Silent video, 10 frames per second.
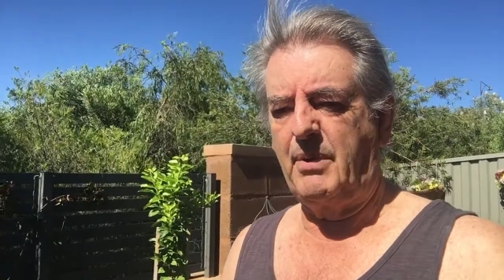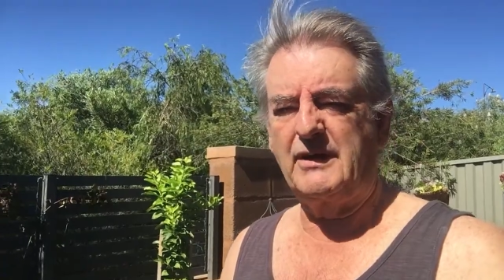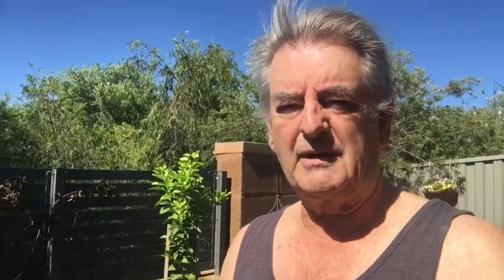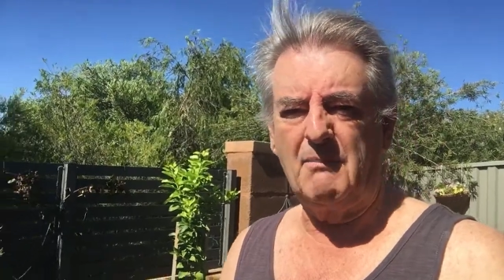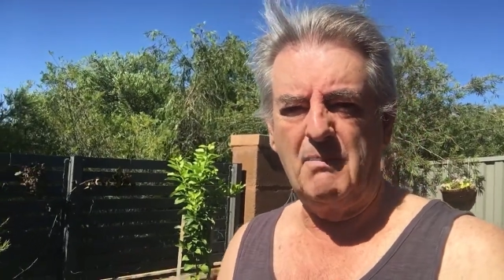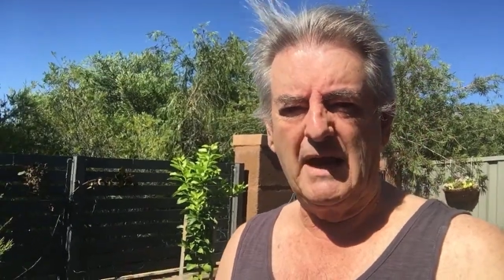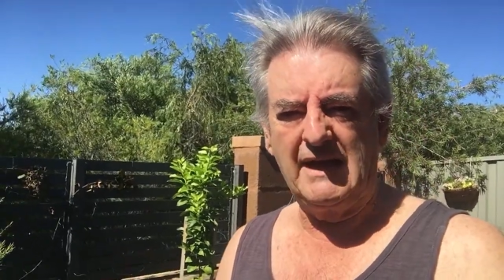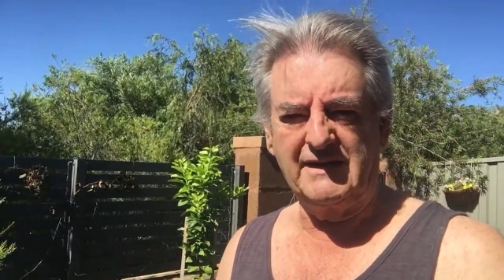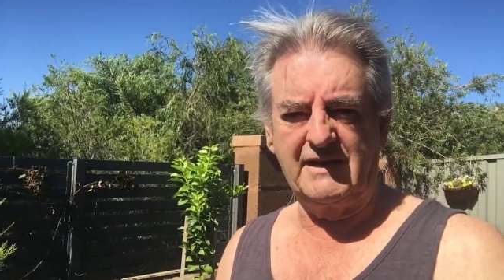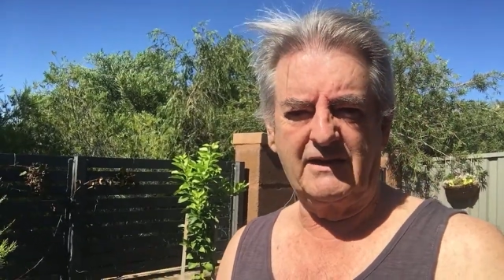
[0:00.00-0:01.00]

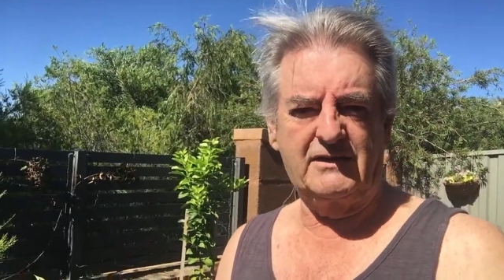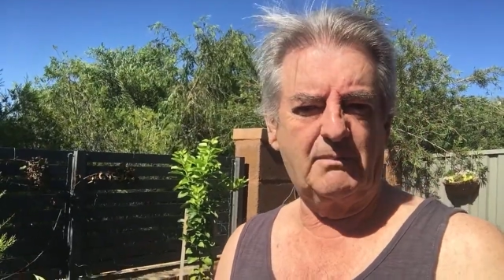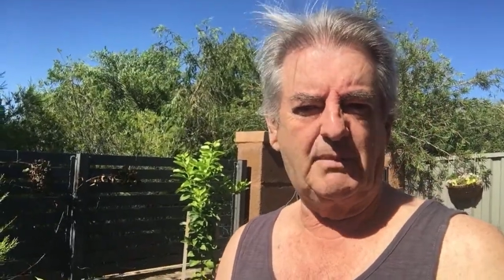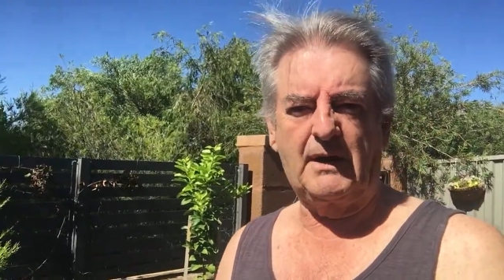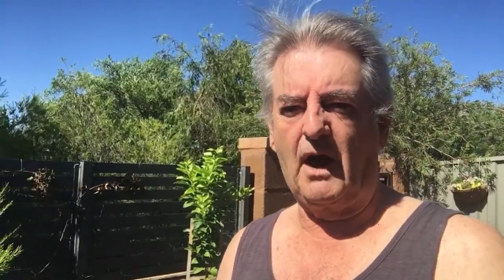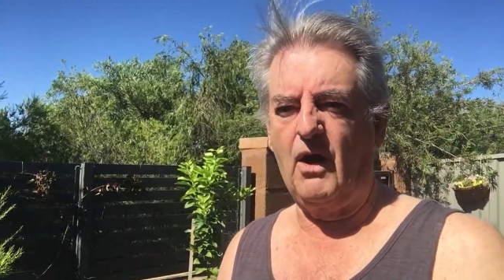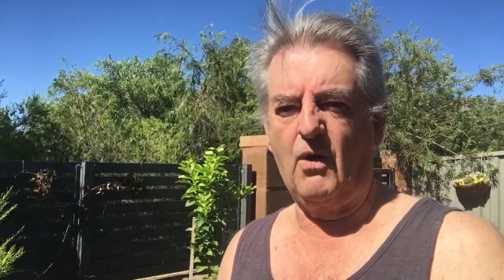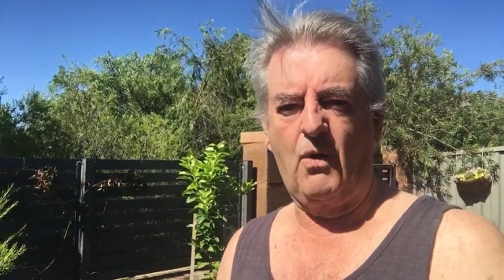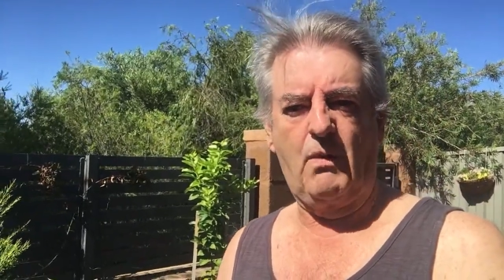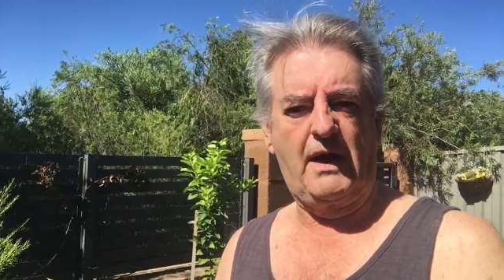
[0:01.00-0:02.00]
possibilities, but
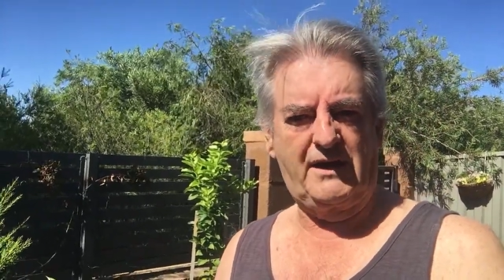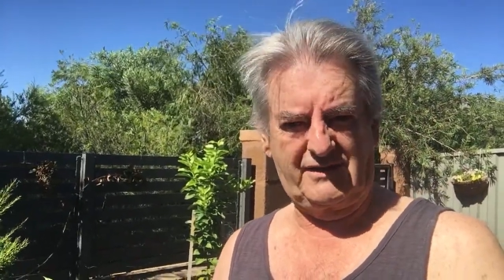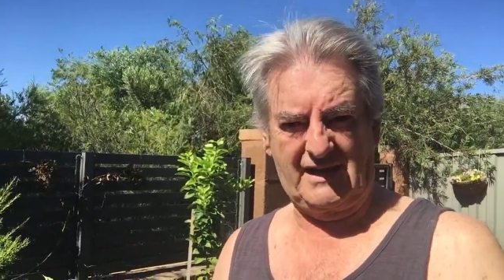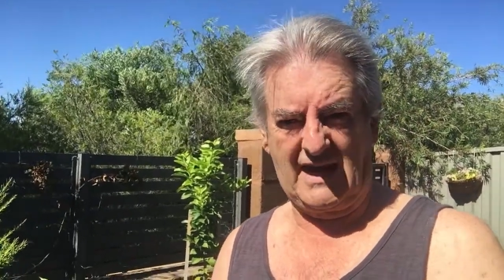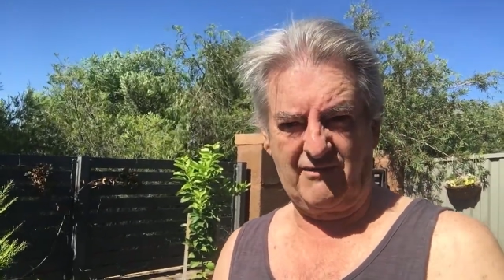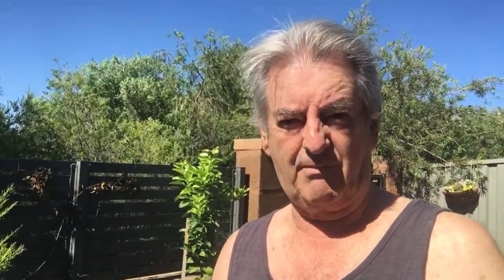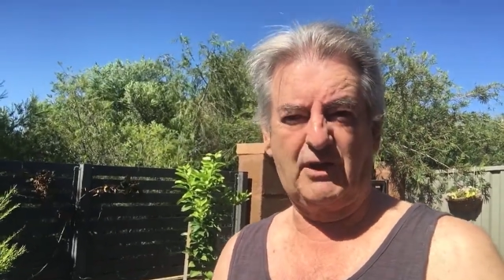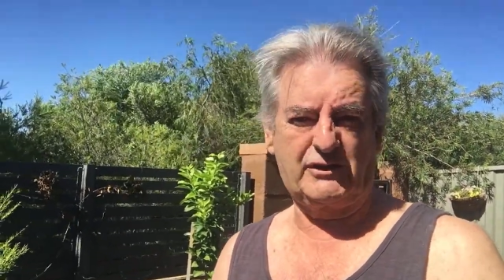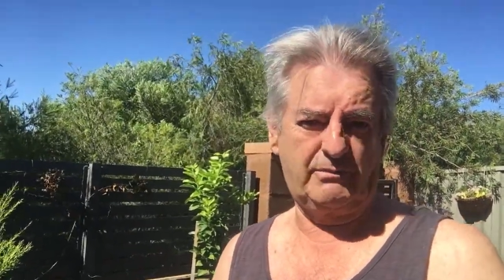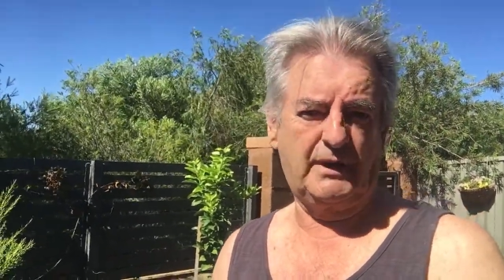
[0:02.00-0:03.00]
does it have
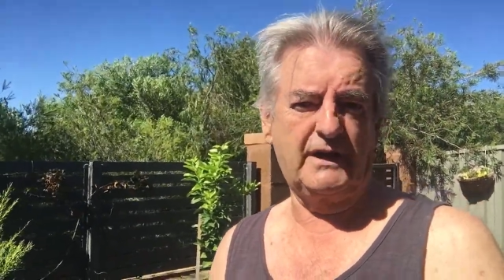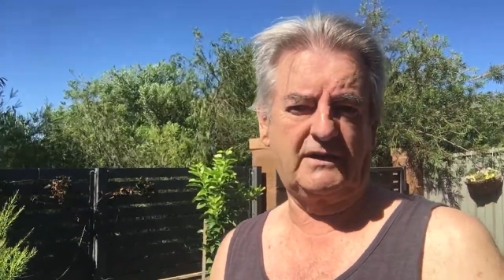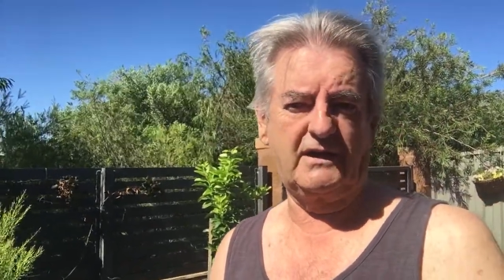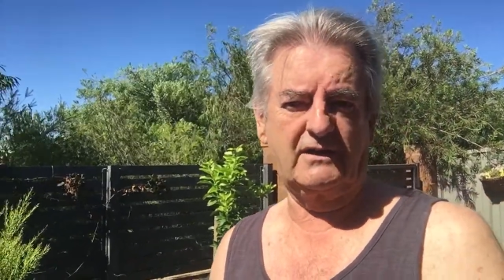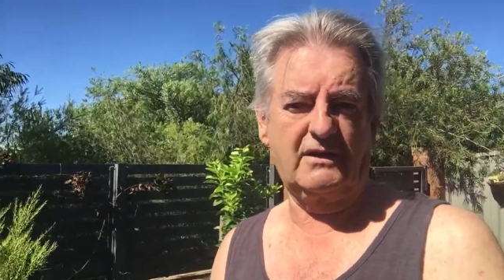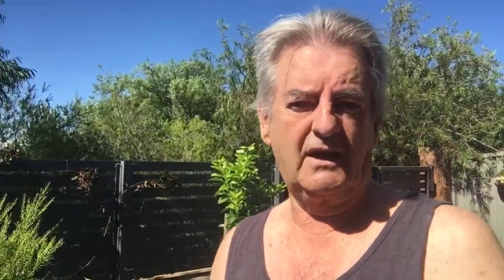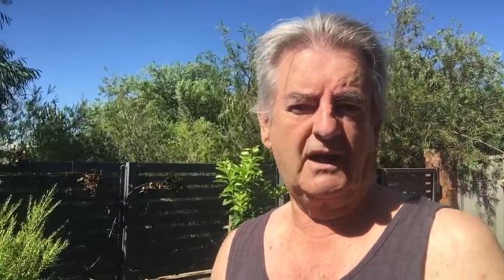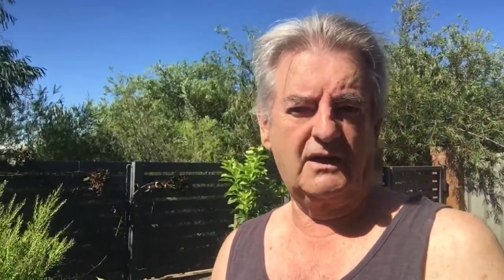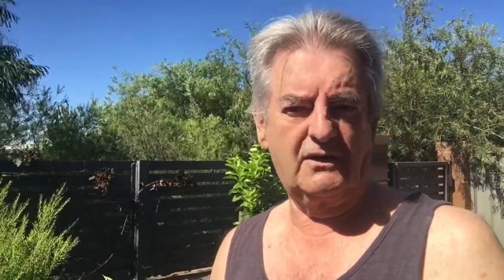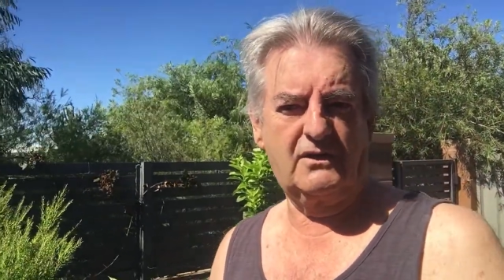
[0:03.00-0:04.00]
possibilities
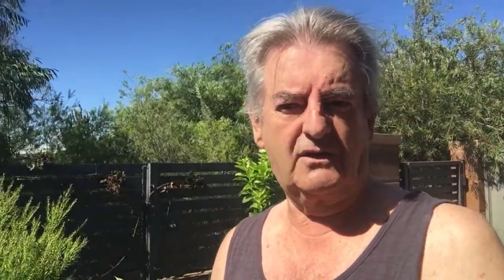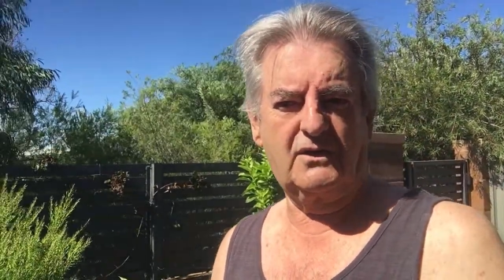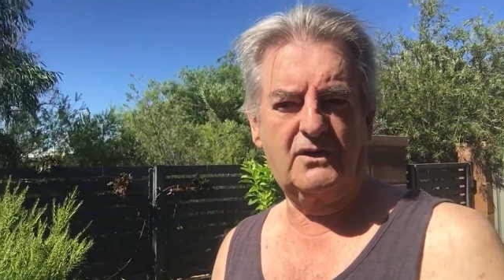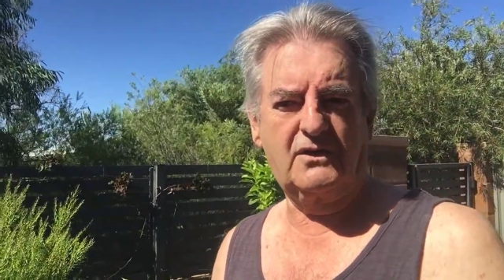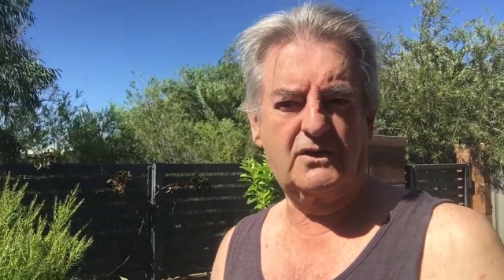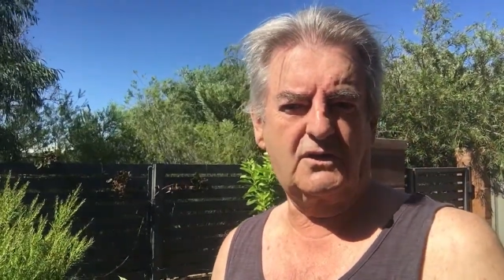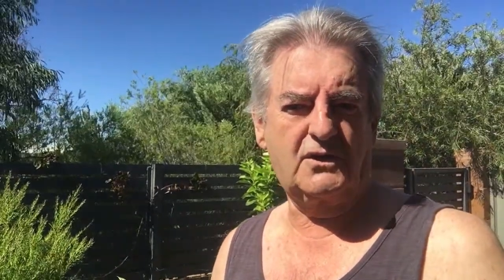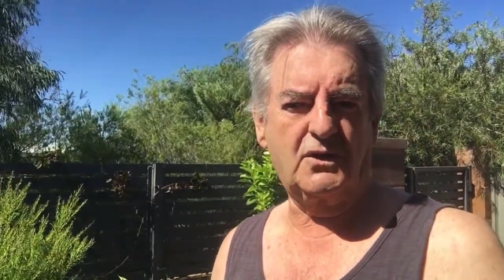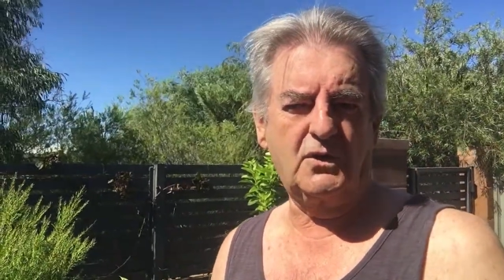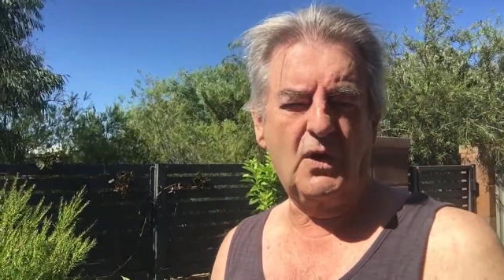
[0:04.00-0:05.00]

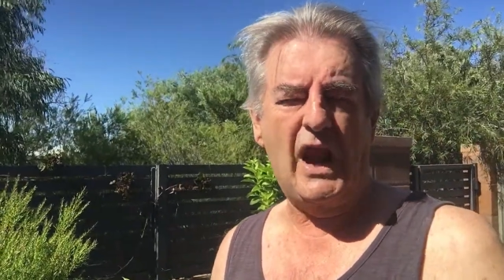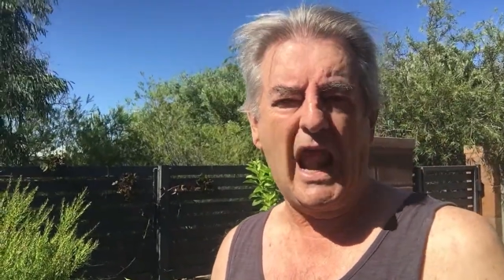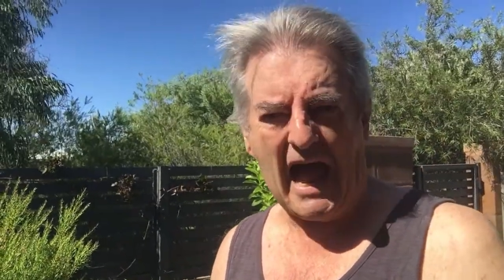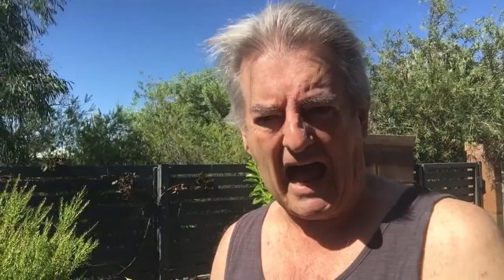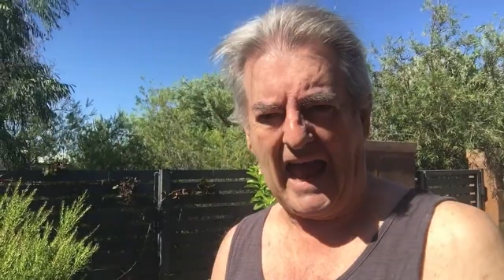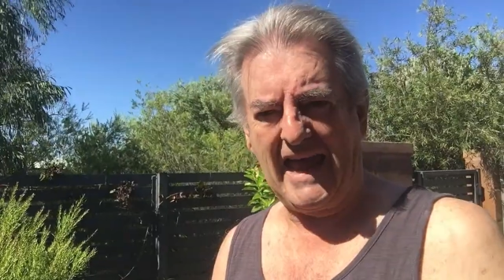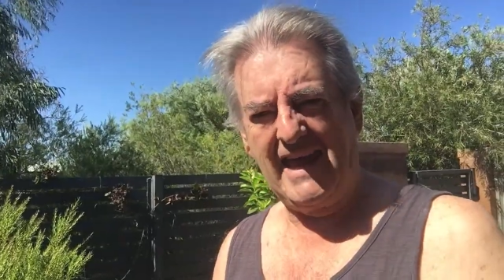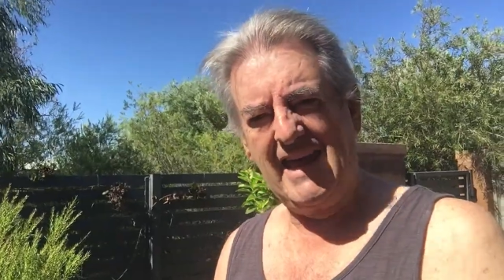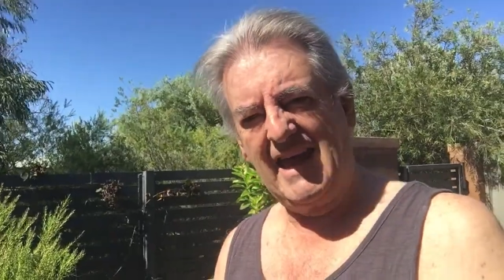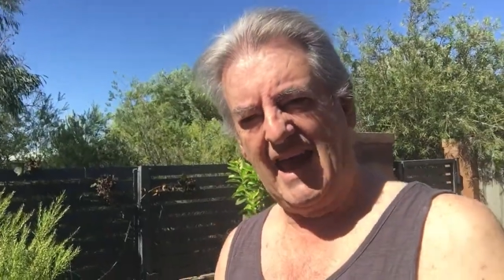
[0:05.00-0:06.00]
to lie
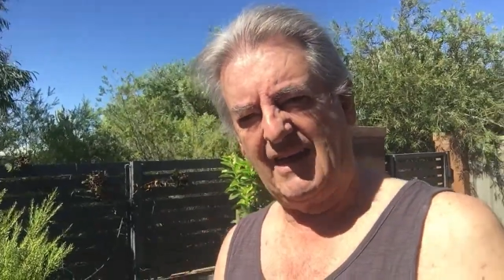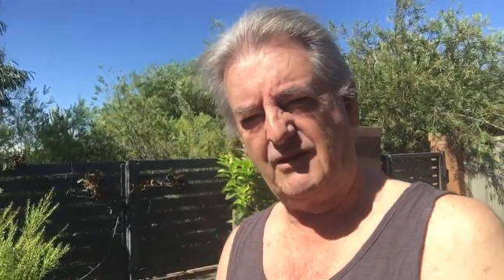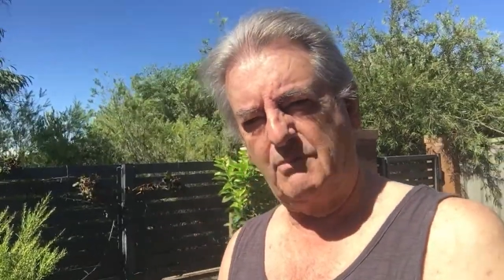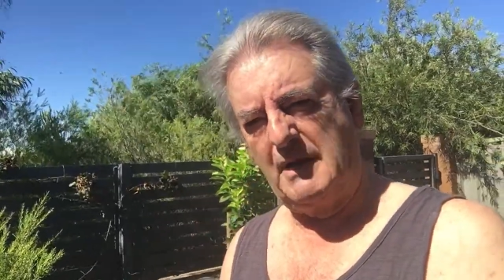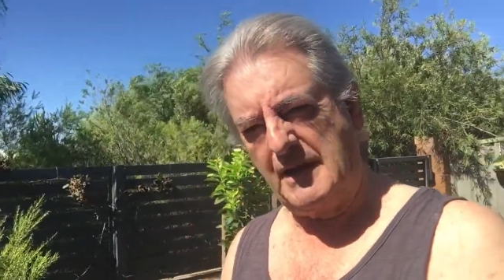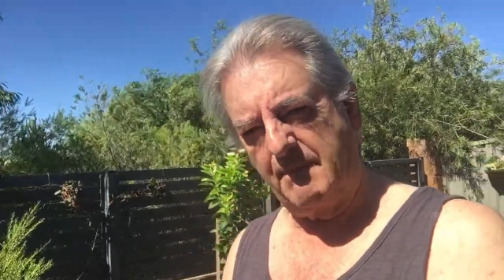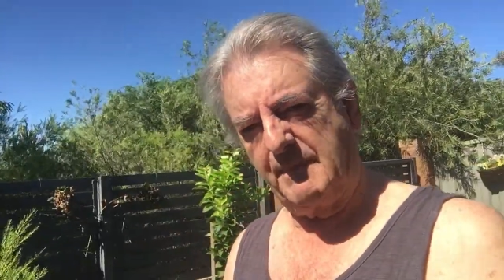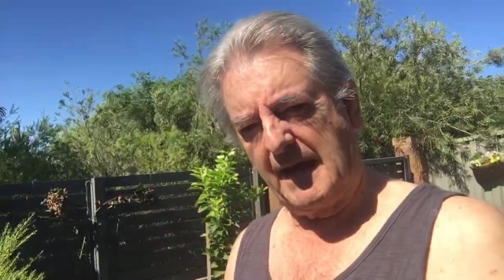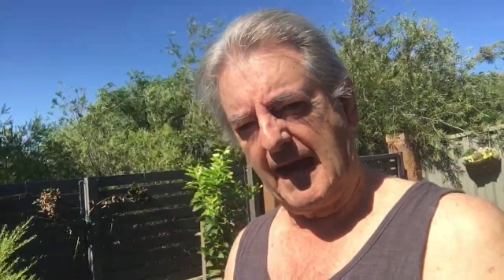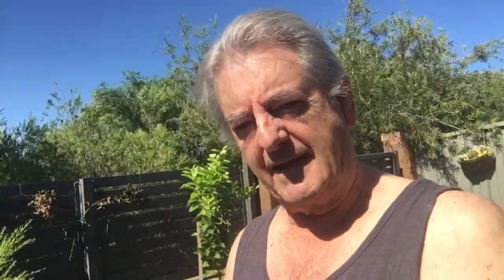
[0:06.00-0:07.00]
and to
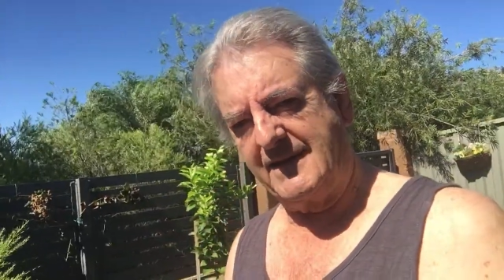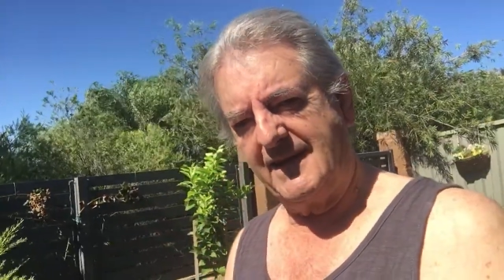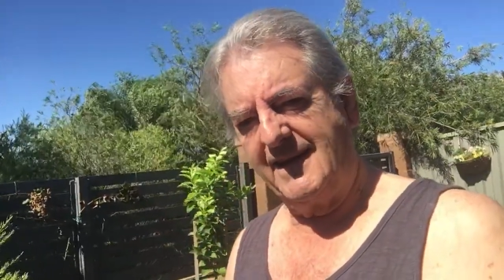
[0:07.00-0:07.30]
manipulate?